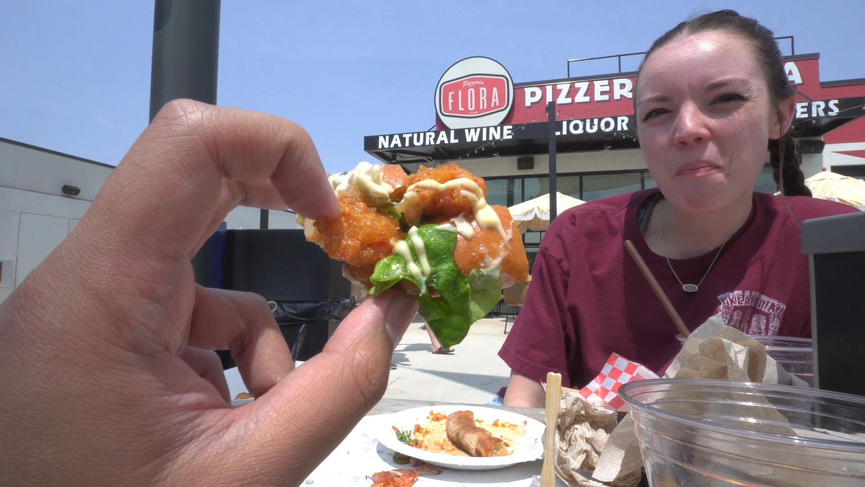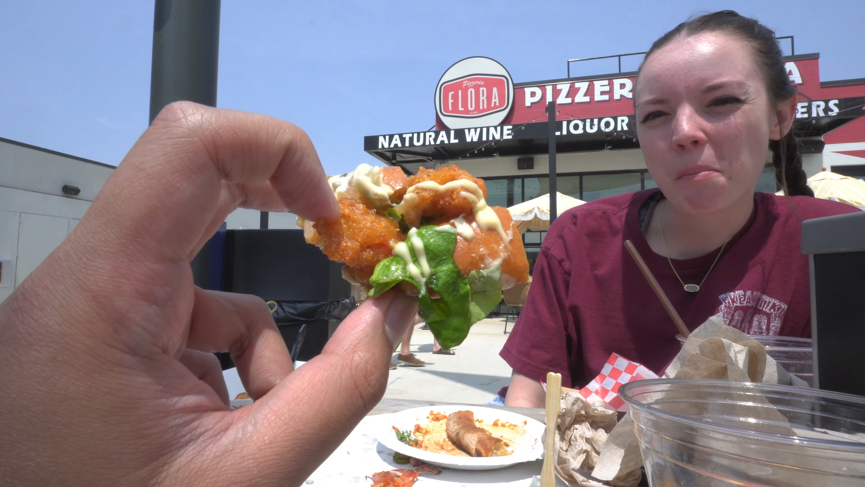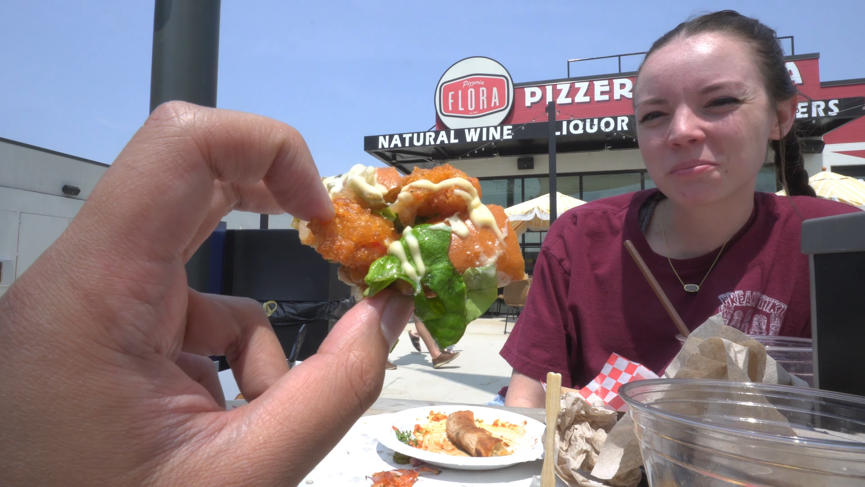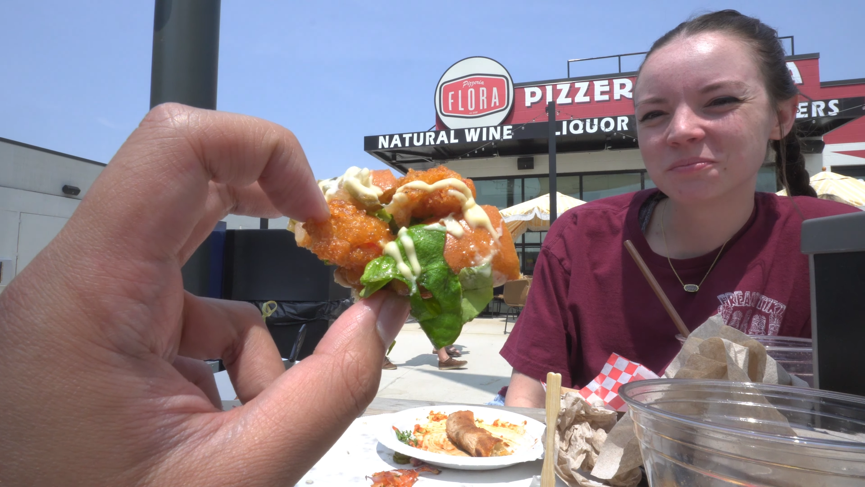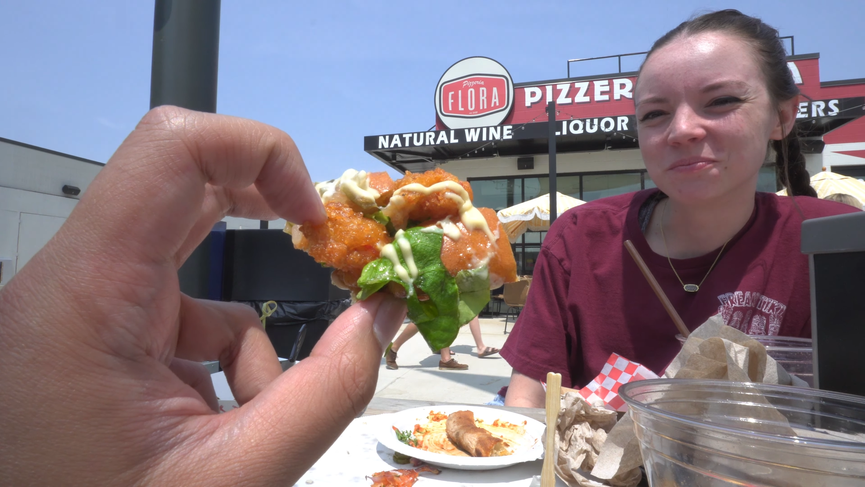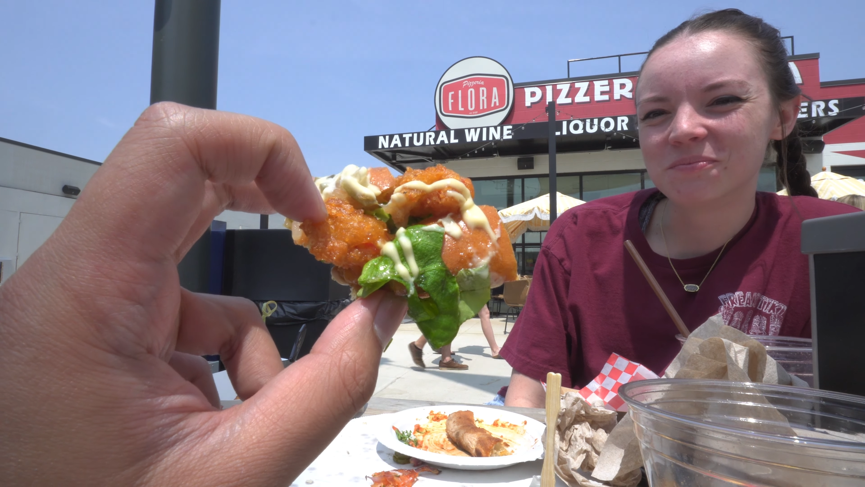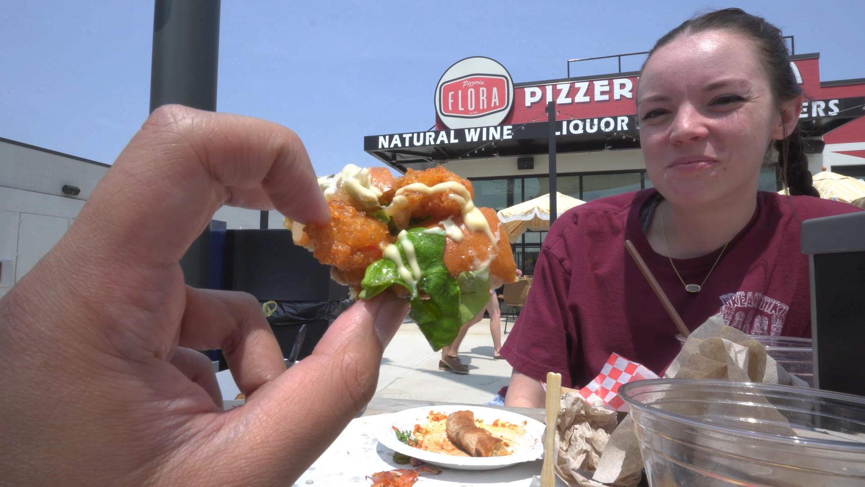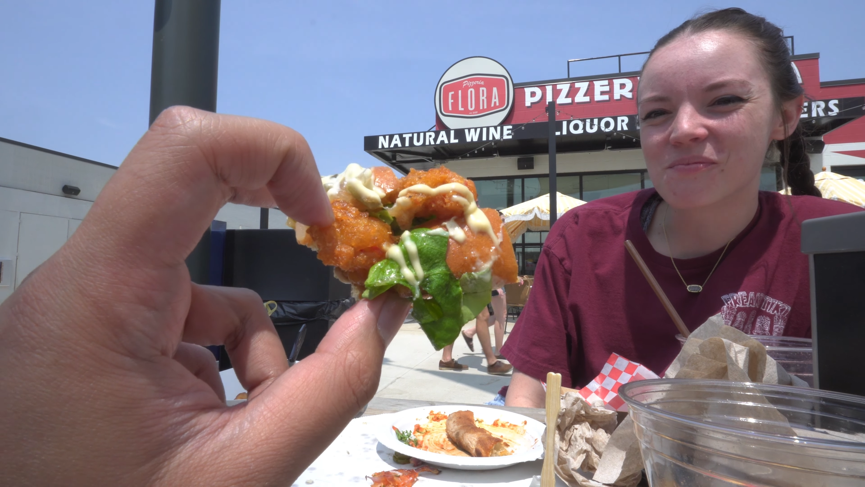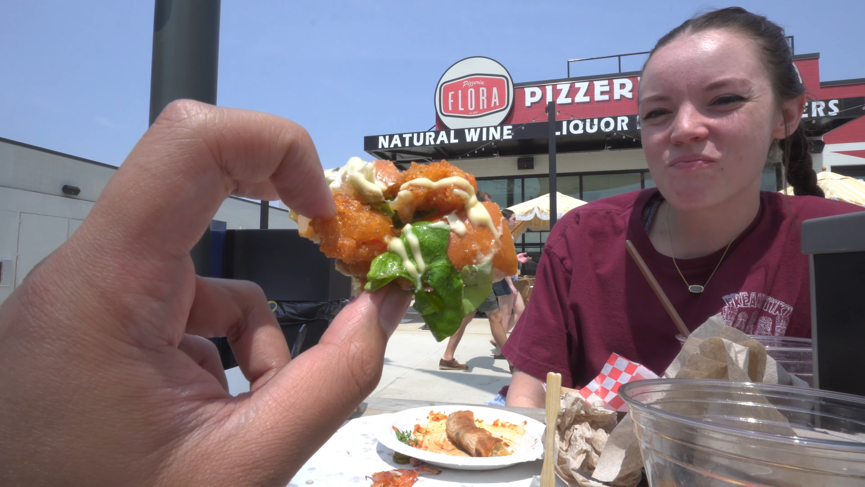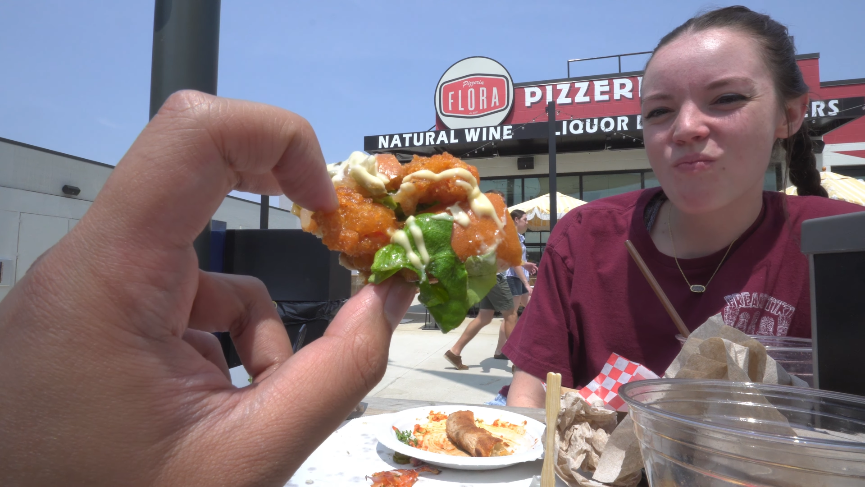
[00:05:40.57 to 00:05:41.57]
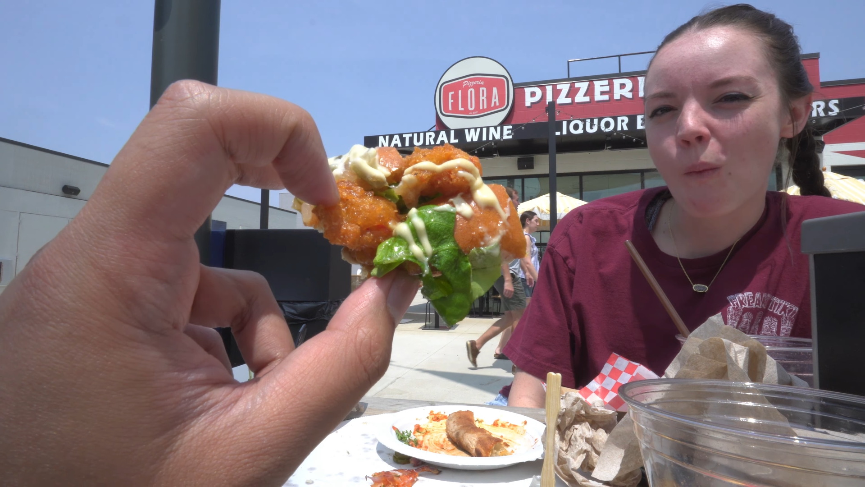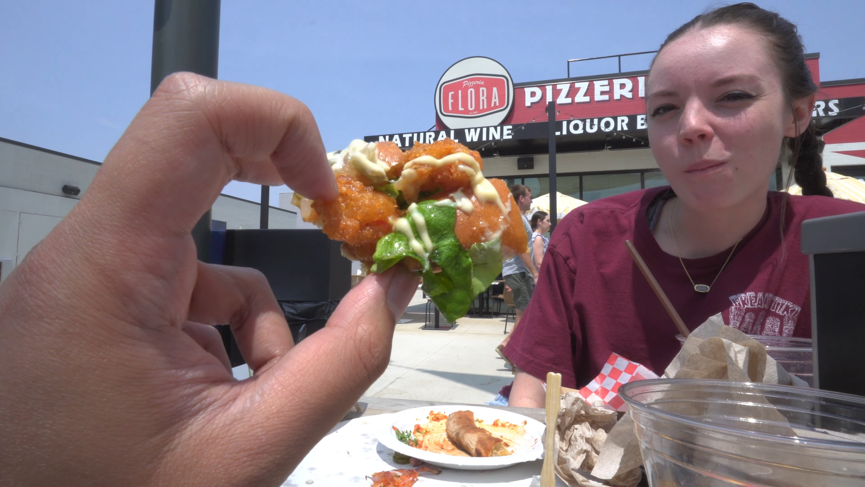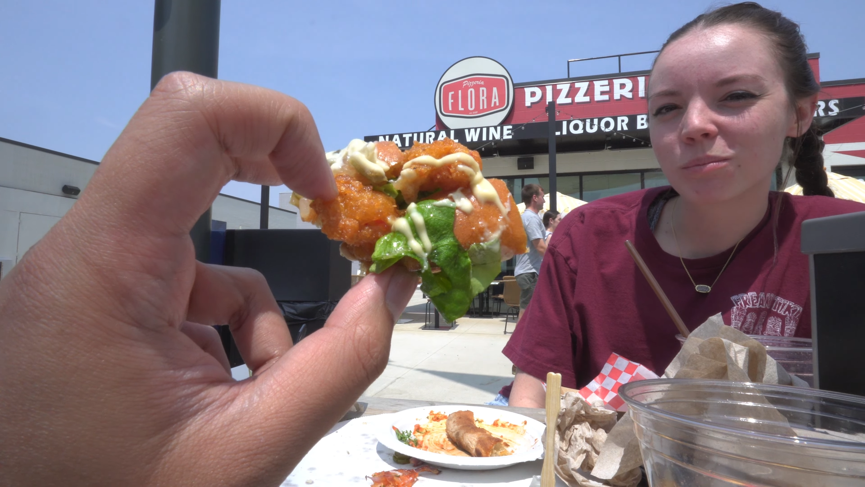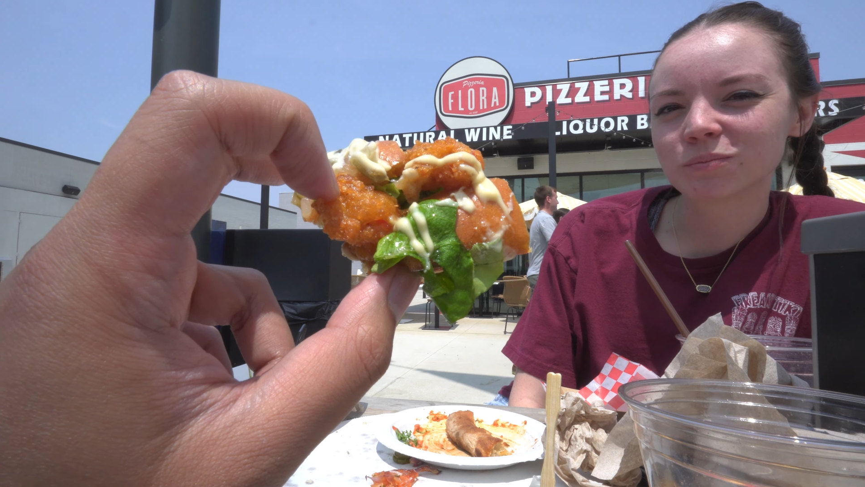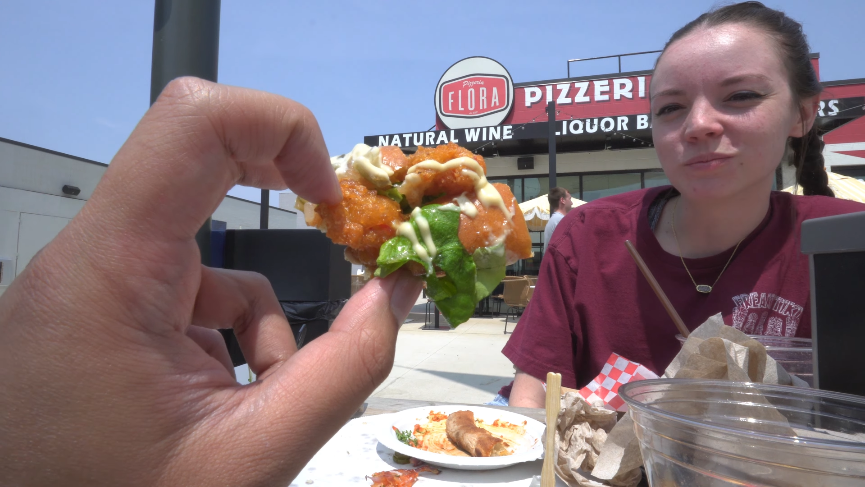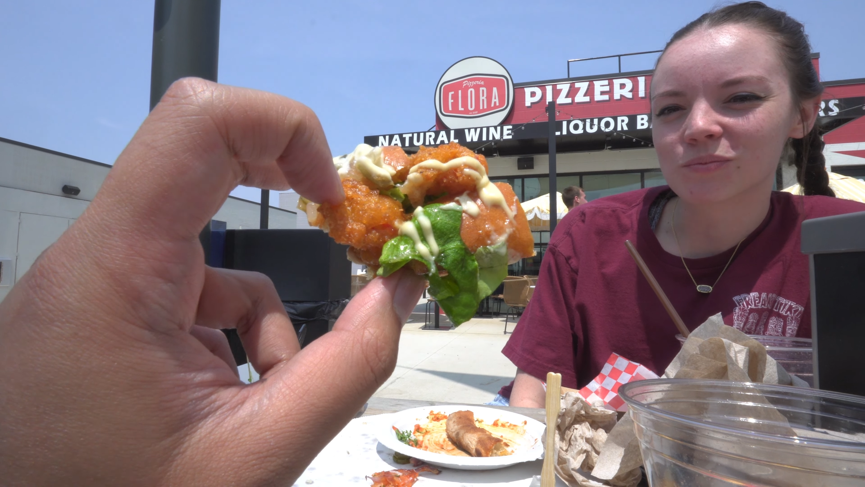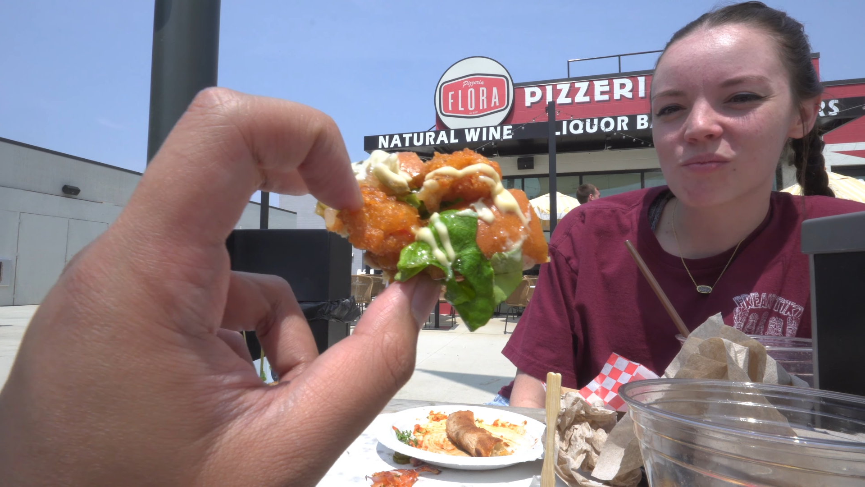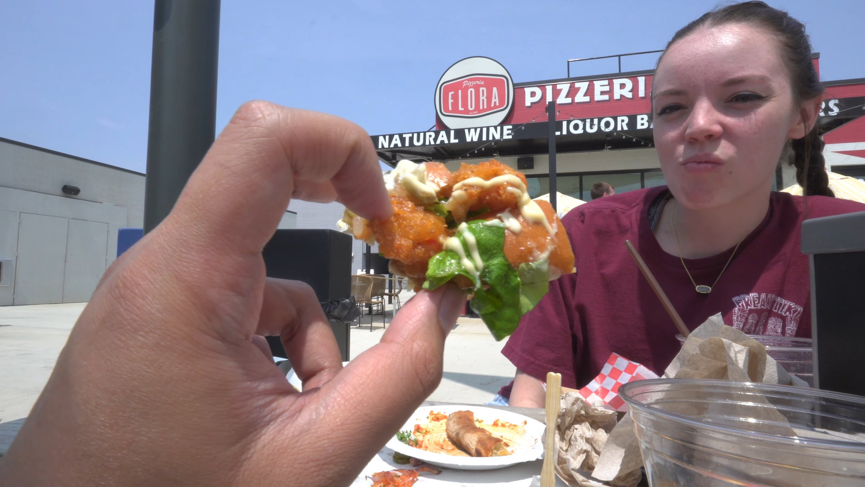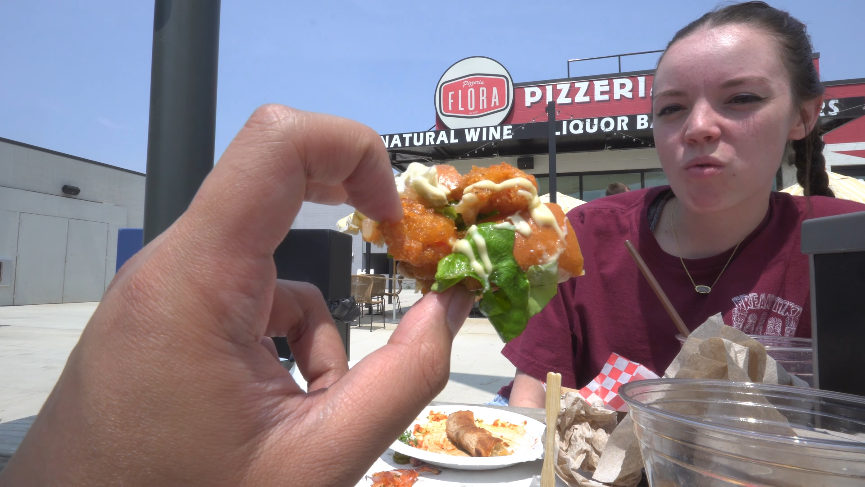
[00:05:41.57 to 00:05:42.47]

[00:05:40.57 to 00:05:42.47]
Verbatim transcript: mustard remoulade